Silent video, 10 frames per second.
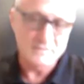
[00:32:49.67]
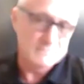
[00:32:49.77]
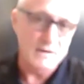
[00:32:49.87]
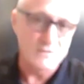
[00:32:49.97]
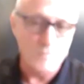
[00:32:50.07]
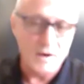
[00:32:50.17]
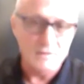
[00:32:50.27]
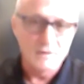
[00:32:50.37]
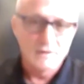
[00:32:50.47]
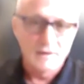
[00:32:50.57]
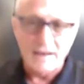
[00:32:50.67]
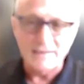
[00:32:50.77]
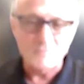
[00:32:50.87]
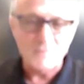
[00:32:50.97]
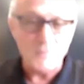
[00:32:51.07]
I know
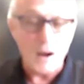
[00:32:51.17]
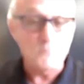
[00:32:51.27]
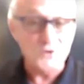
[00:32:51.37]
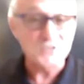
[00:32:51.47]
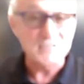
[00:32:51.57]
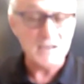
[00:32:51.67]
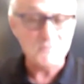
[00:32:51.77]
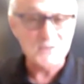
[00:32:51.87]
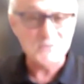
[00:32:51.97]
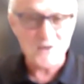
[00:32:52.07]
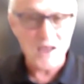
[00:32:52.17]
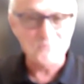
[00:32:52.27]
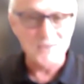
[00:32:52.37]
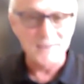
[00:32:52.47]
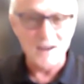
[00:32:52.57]
I personally take my
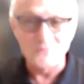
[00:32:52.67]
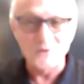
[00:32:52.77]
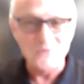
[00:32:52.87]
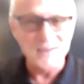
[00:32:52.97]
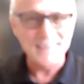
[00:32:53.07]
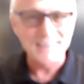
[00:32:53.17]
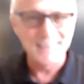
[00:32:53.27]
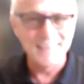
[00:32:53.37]
scrap in every week.